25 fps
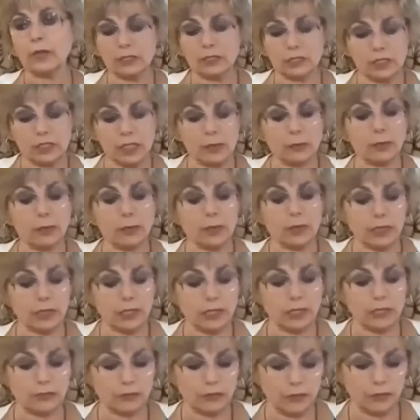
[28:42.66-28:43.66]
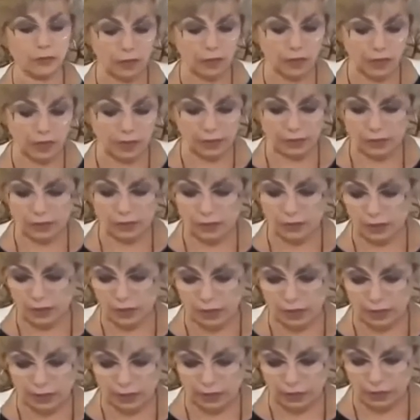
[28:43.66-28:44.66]
because they believe that
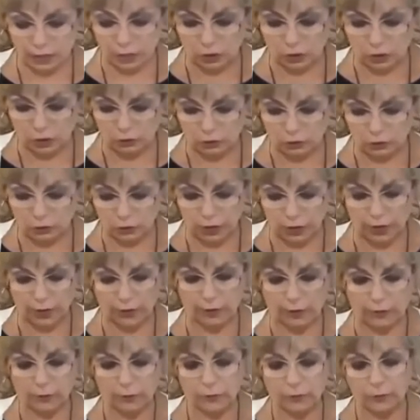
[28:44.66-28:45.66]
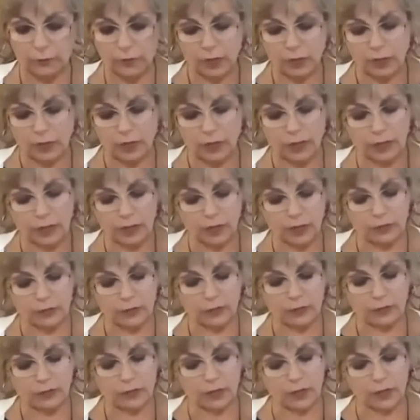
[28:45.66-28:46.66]
it's too frail.
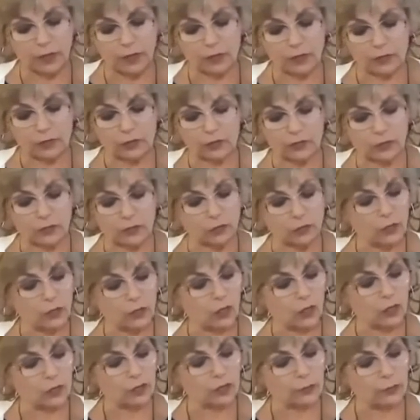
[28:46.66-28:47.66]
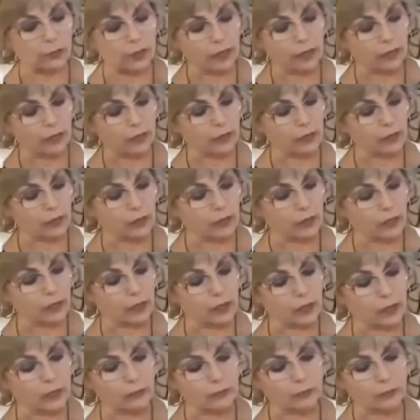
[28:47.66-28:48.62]
And they also talk about